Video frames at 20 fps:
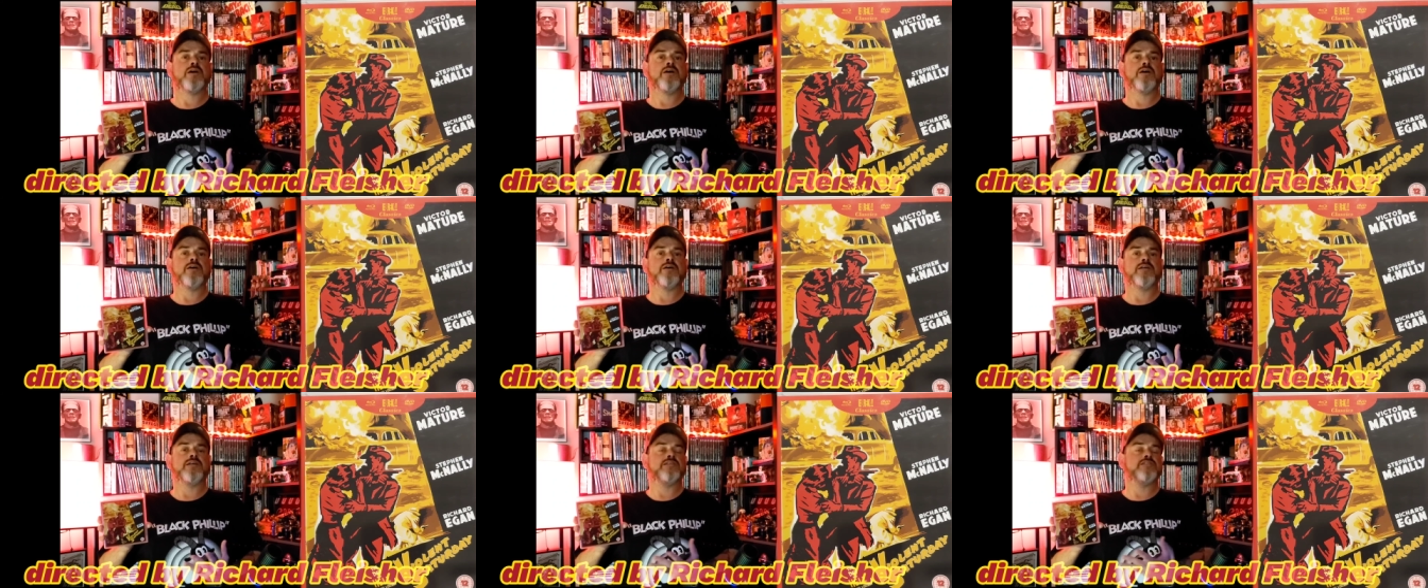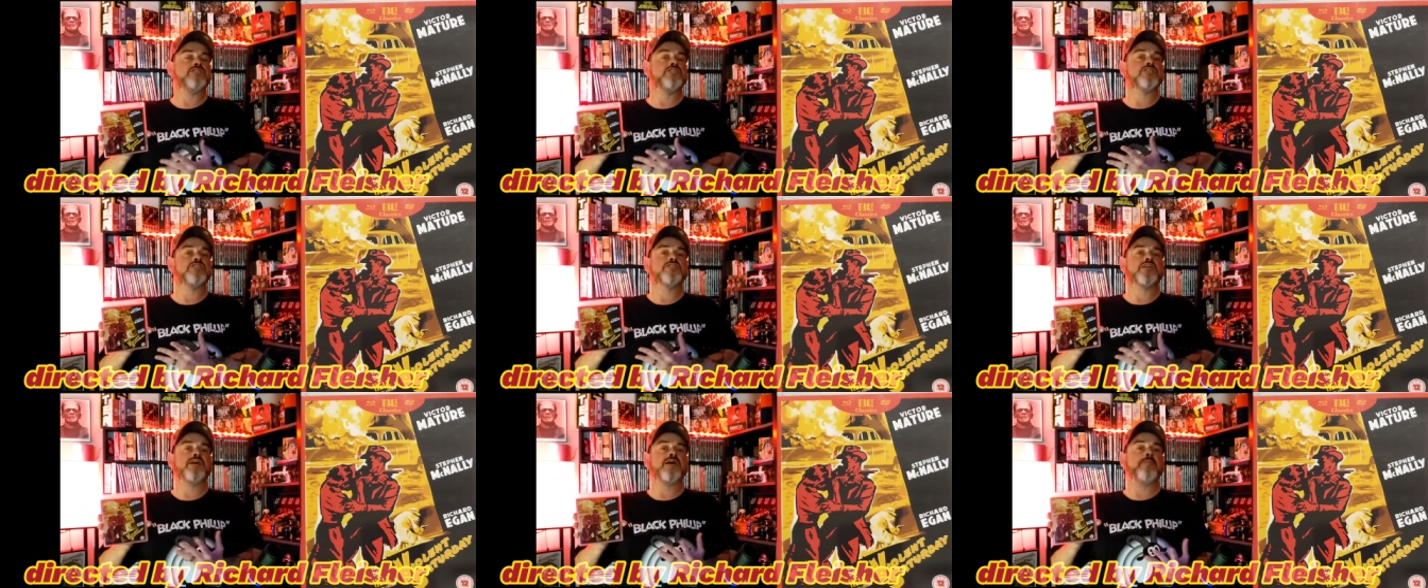Uh, it
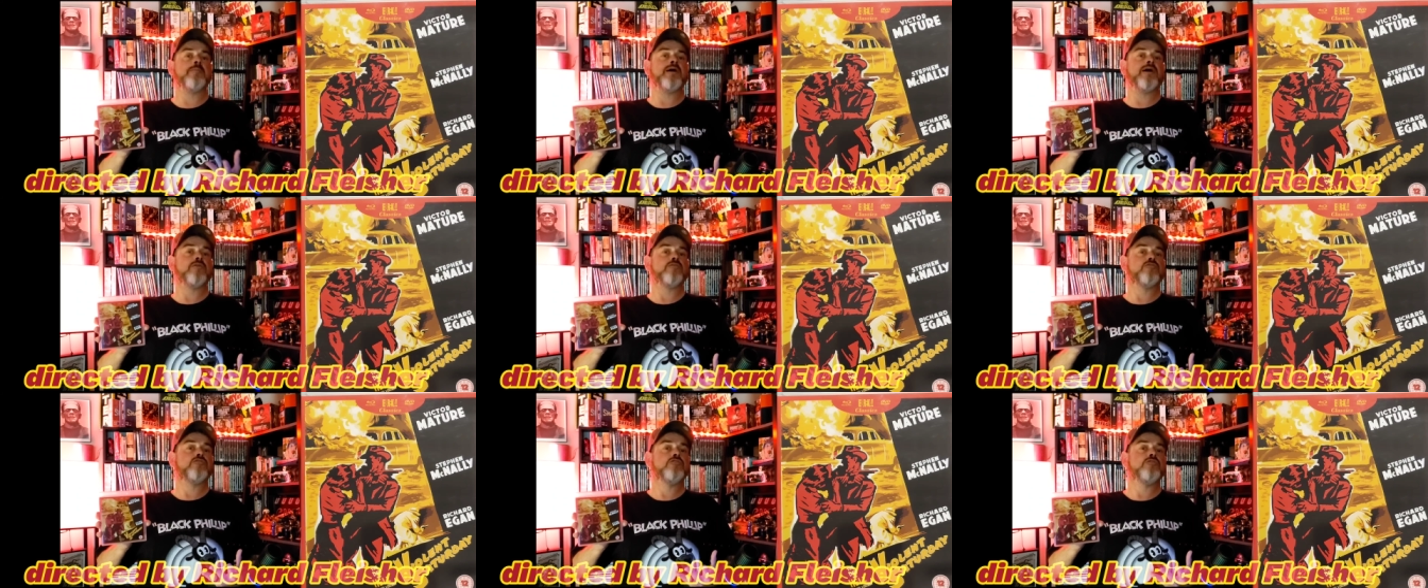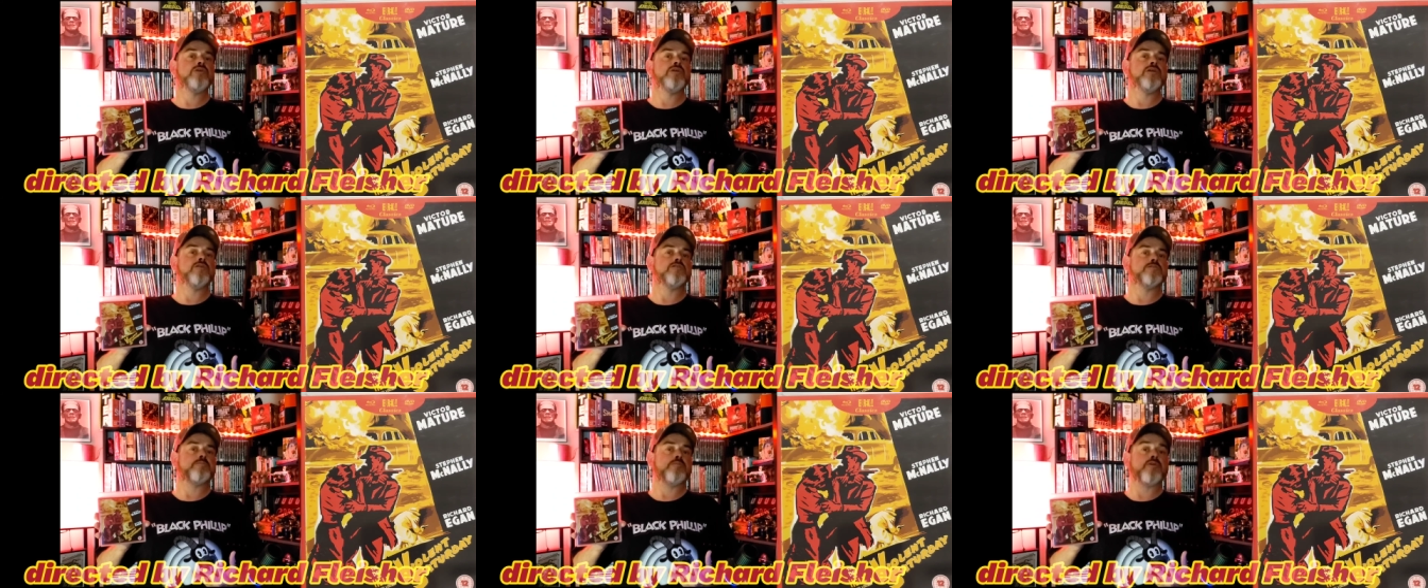just came out two
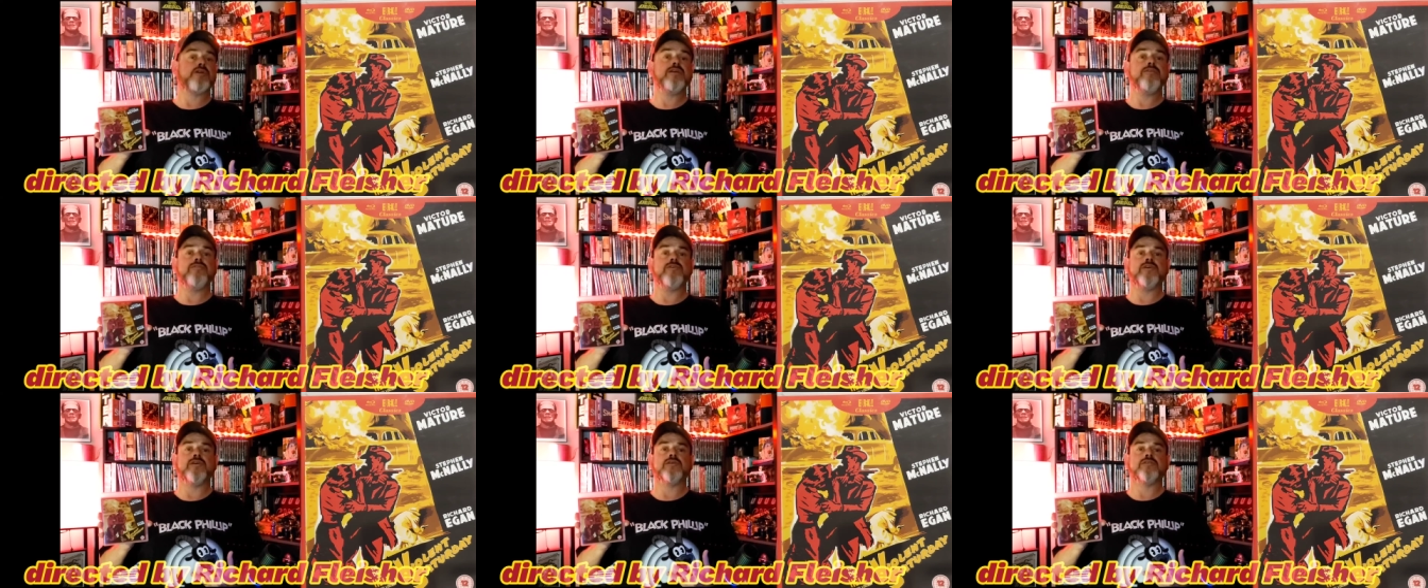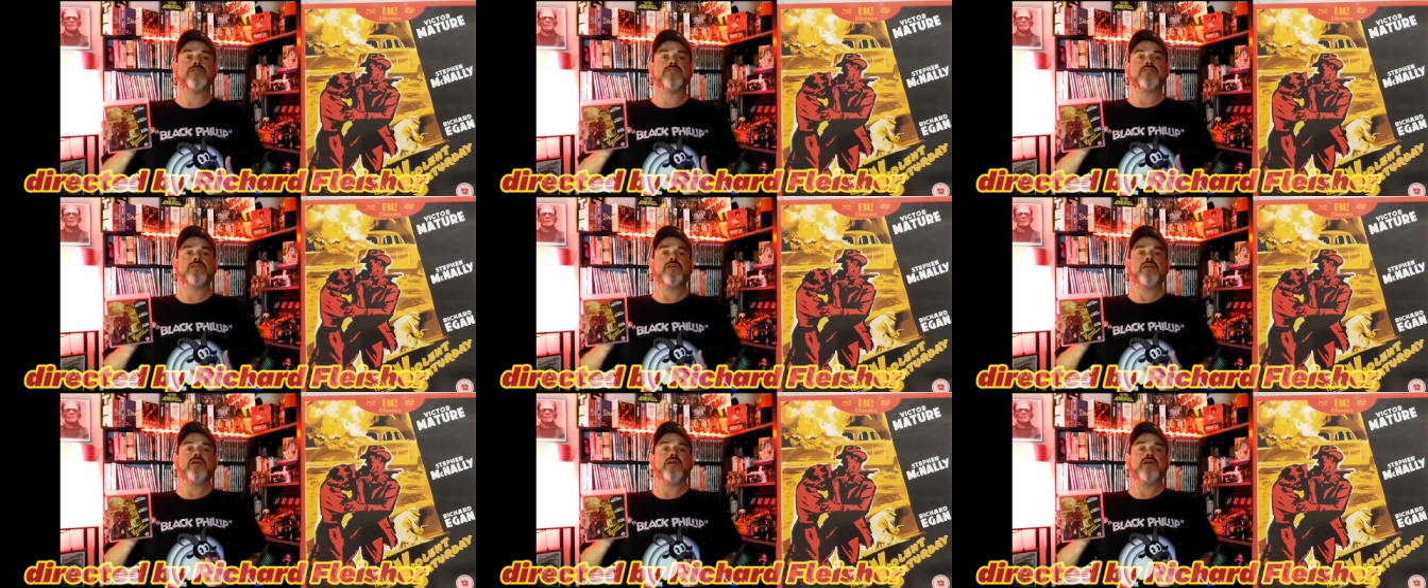years
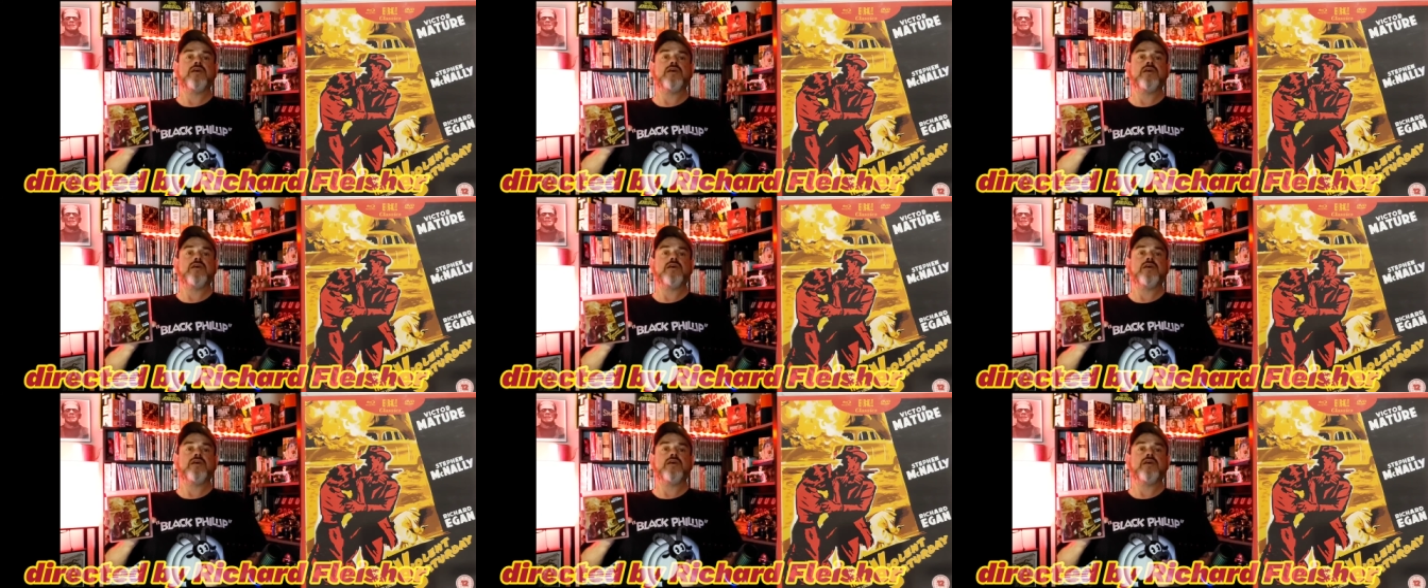previous,